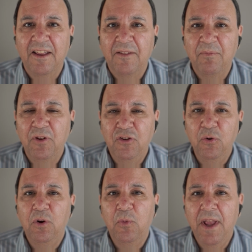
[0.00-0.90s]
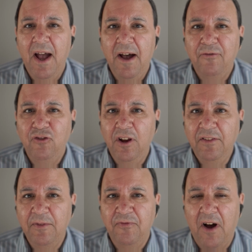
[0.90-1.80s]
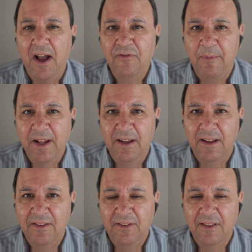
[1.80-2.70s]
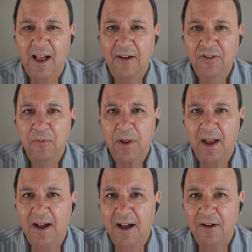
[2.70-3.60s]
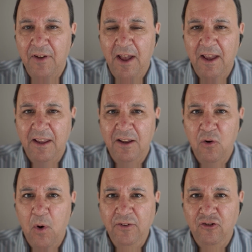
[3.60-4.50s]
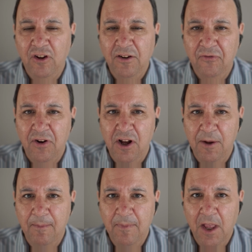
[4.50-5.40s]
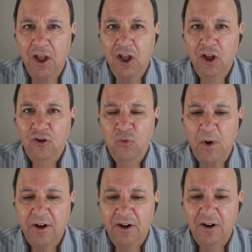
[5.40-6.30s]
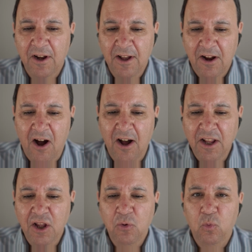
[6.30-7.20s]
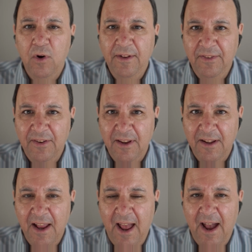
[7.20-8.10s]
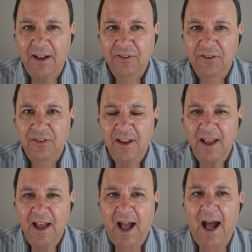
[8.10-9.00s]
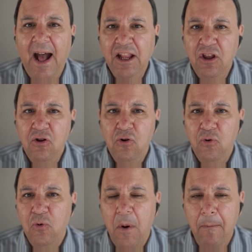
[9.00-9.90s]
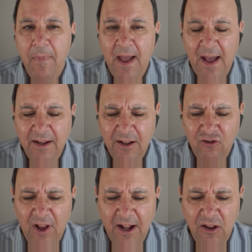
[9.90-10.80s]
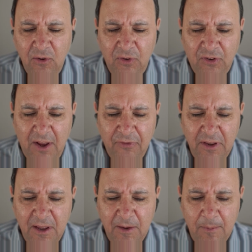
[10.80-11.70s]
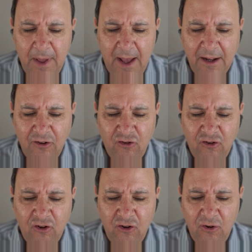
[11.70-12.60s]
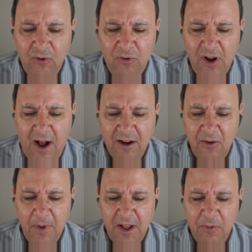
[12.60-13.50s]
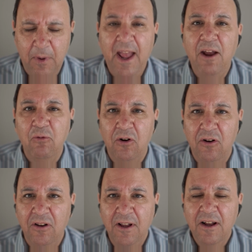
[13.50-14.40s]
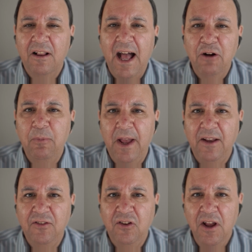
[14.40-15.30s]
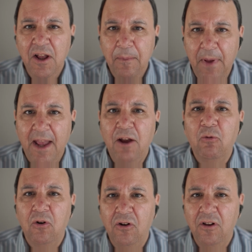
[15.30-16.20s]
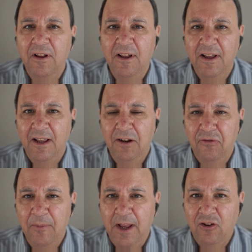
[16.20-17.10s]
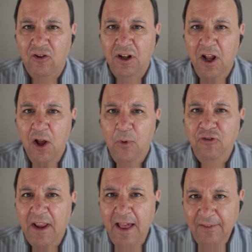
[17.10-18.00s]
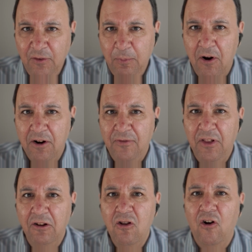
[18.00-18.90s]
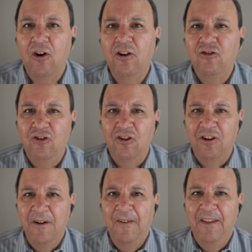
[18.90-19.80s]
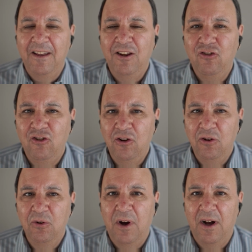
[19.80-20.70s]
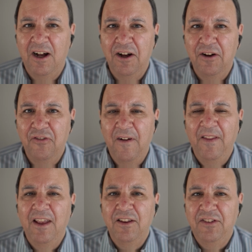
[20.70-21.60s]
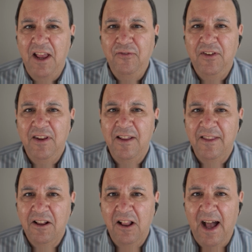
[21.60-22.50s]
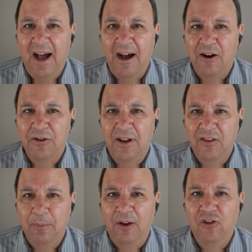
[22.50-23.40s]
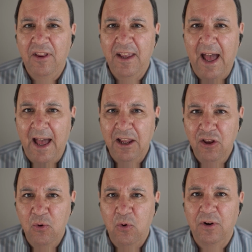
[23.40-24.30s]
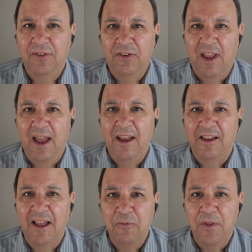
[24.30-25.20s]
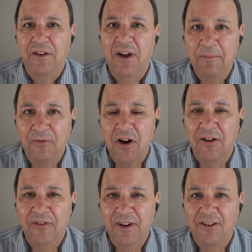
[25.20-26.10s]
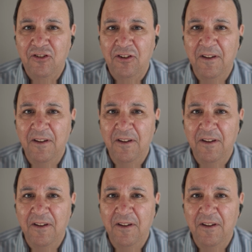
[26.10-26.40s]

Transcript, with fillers: Stuart, we have just five minutes left, and we have a question from Twitter. Connie Woodson asks, how do you manage, how do you safely manage to document payroll, cloud-based payroll information, which I guess is part of the larger issue of safety in the cloud, especially at your scale and with the type of confidential